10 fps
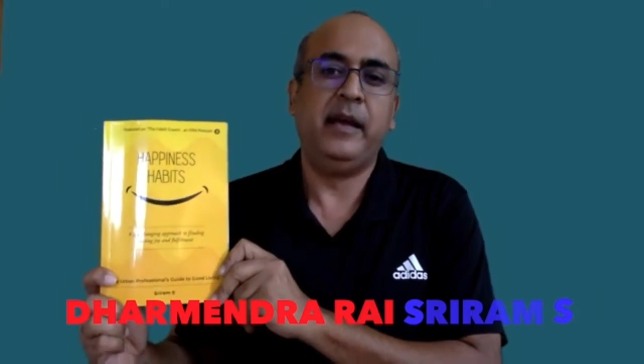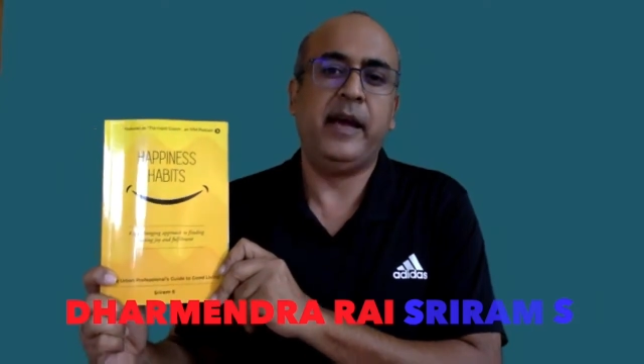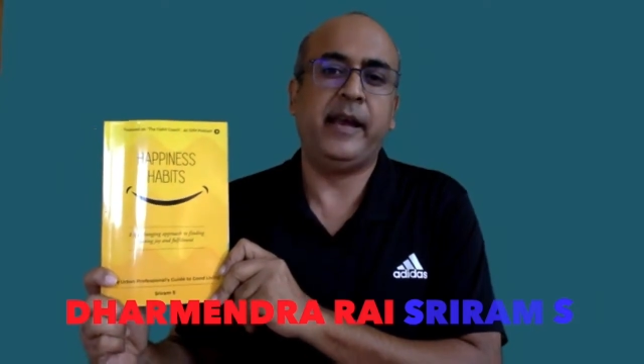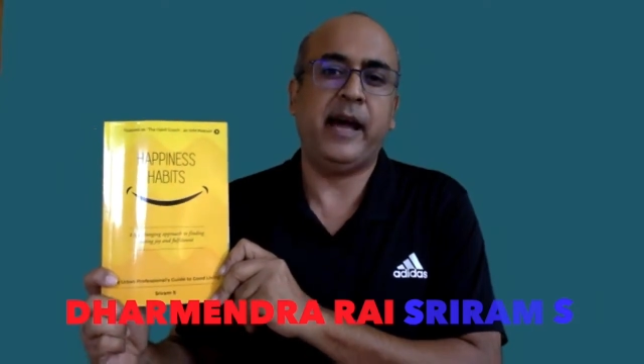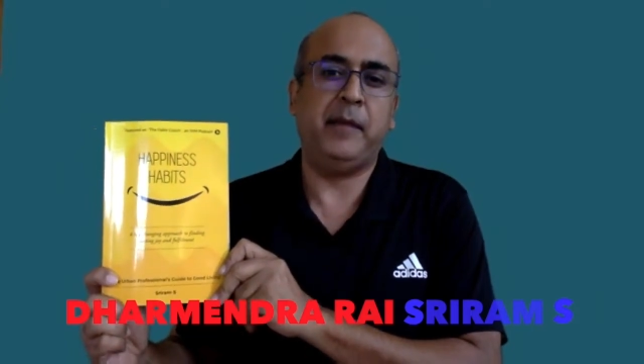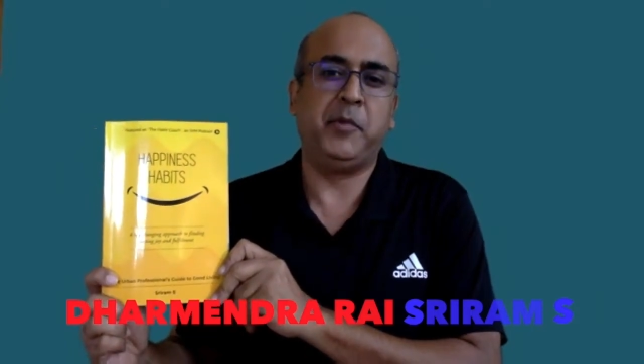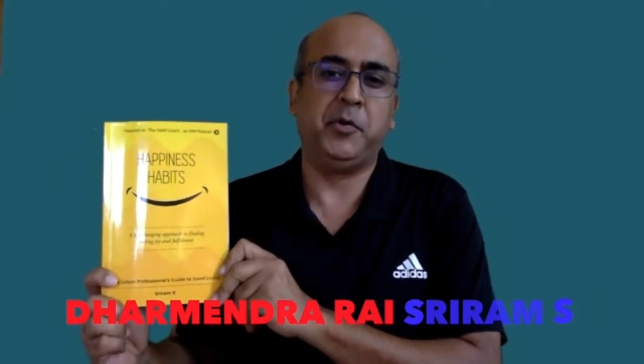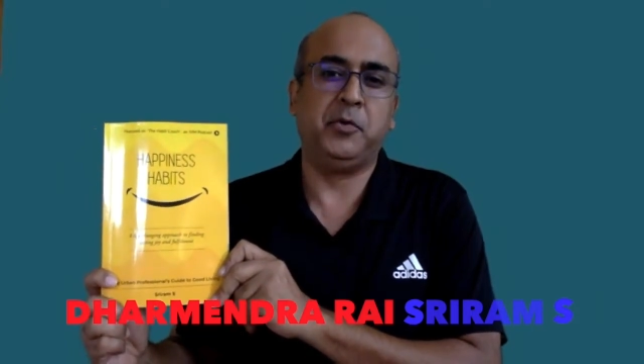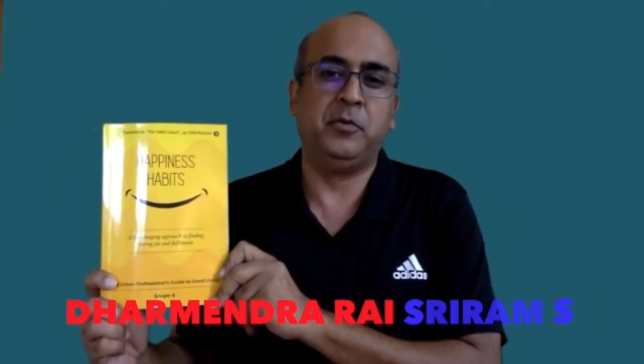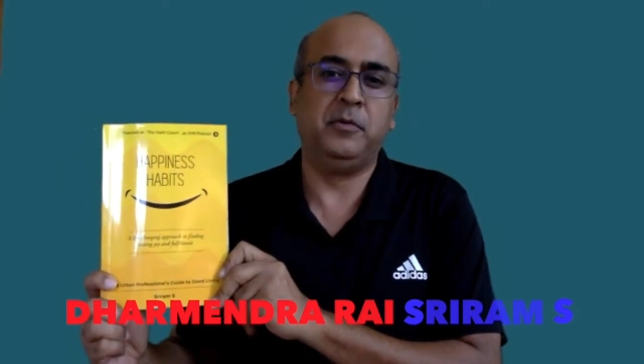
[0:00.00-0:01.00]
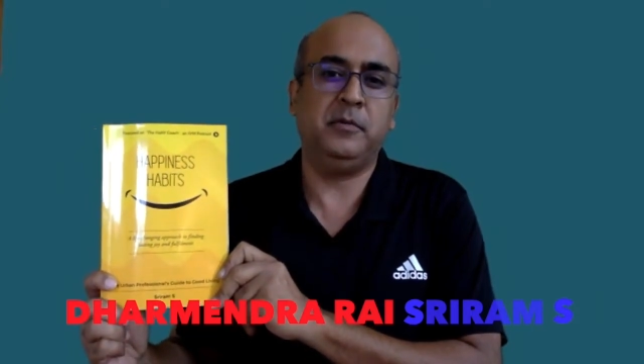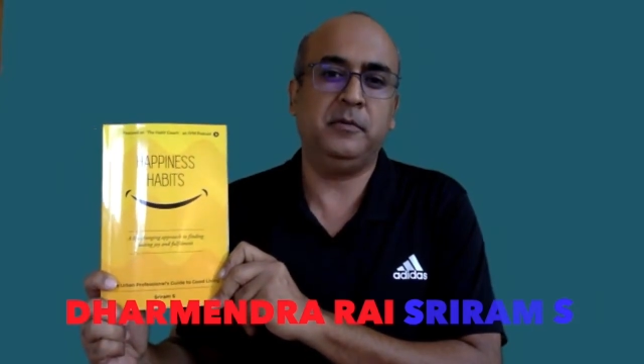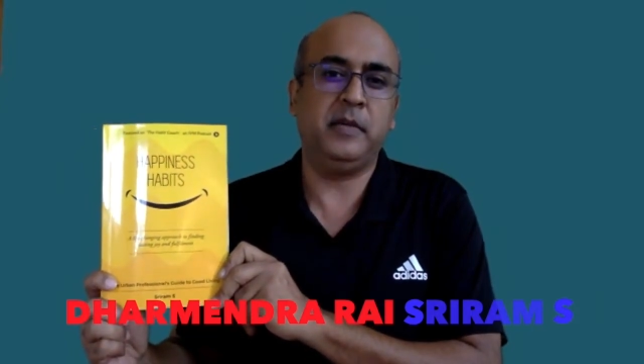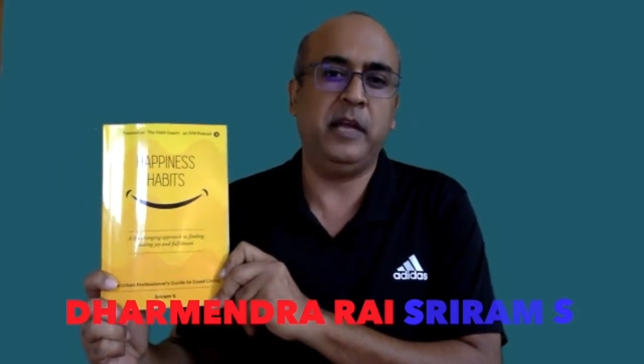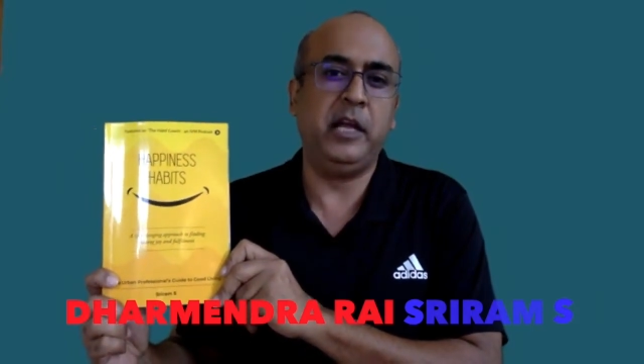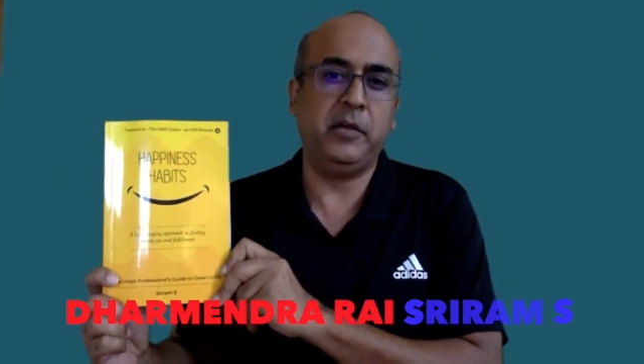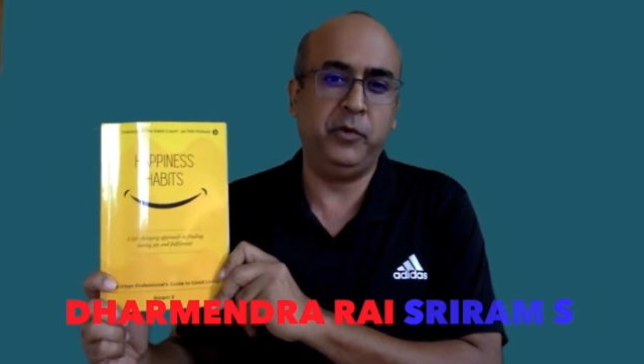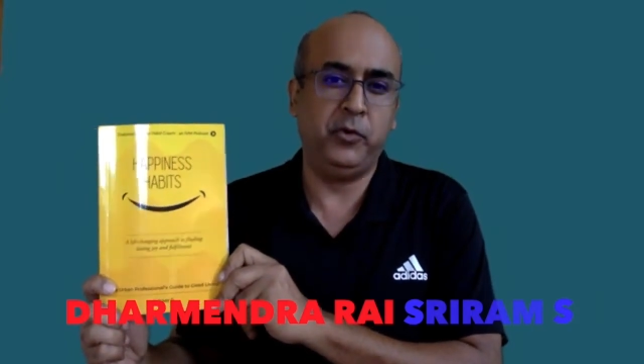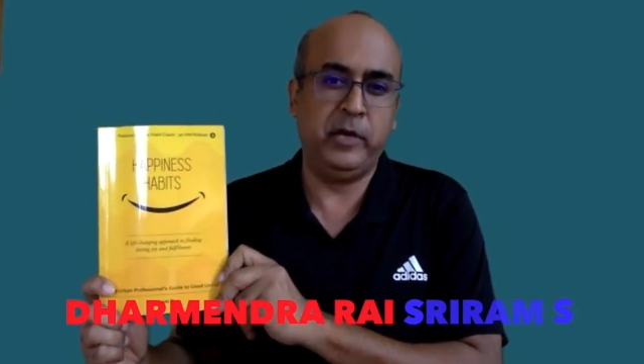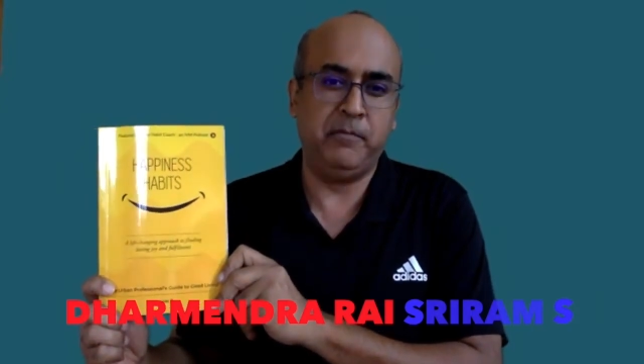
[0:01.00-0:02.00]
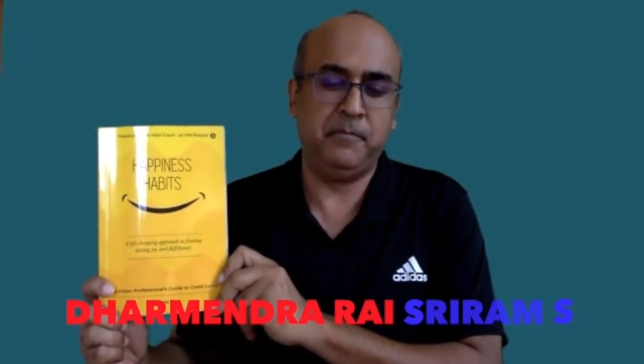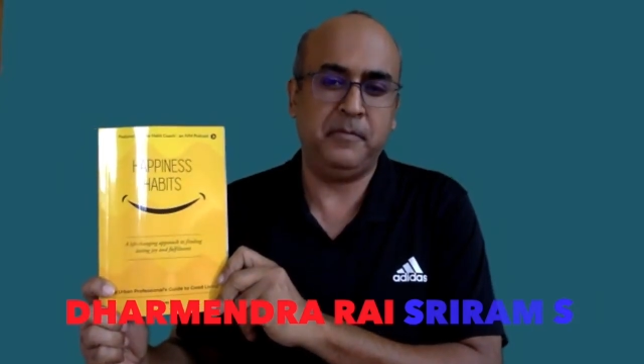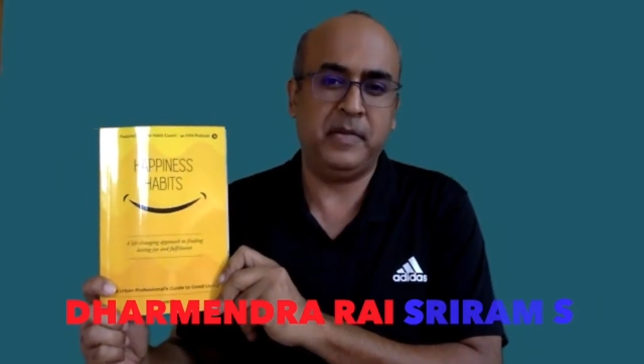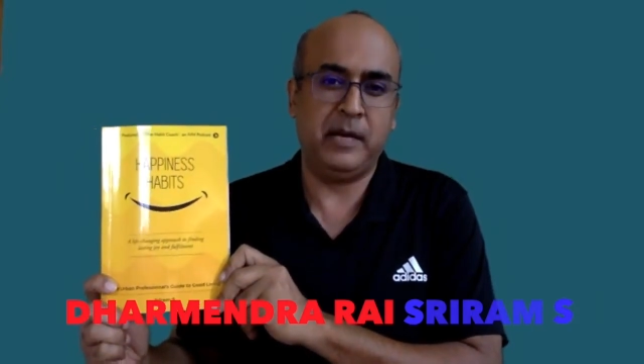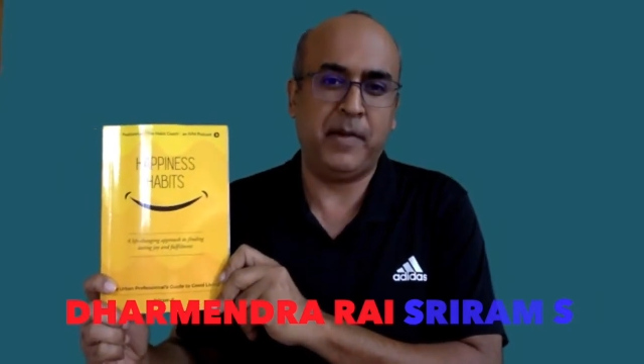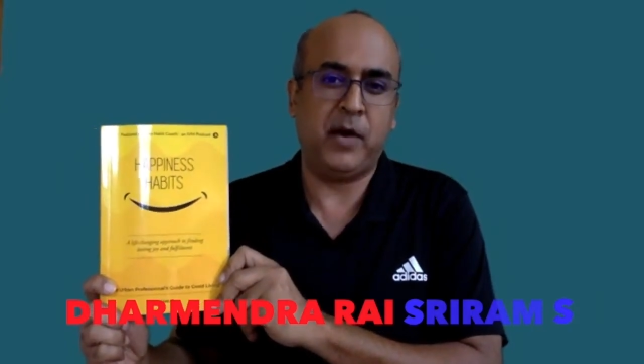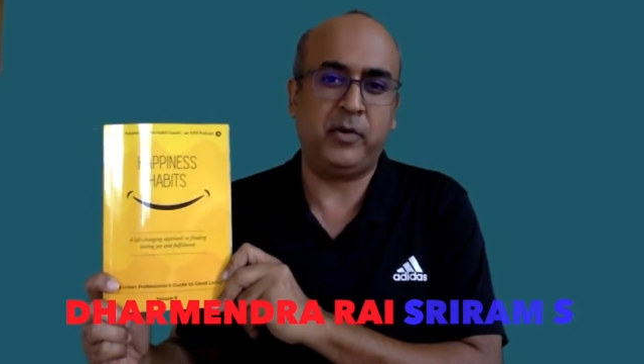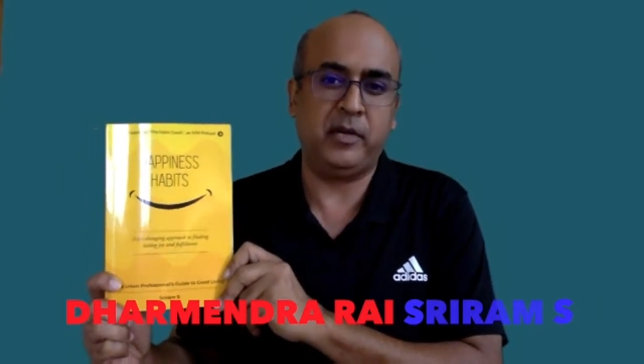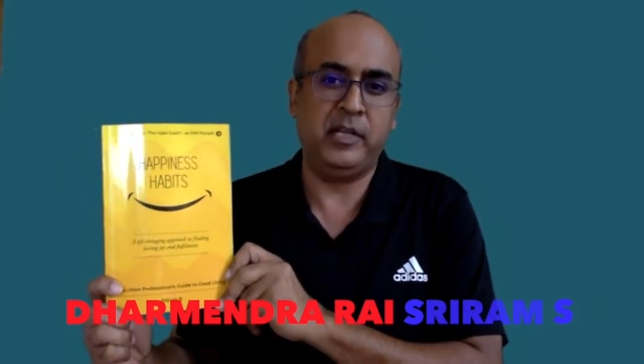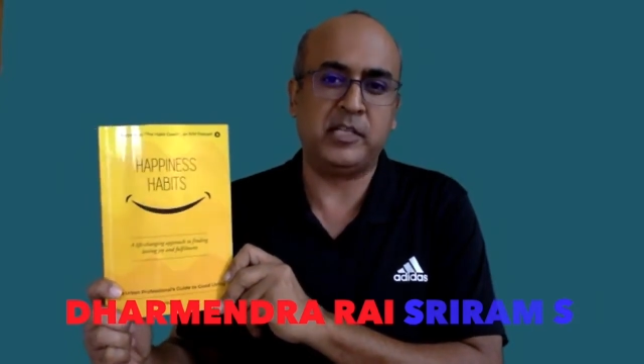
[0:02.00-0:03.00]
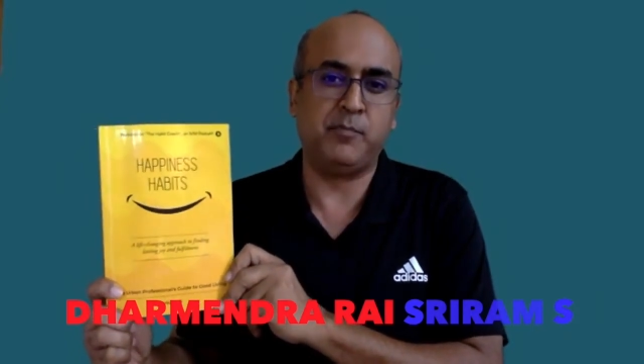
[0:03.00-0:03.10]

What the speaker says: And I'm going to interview him about this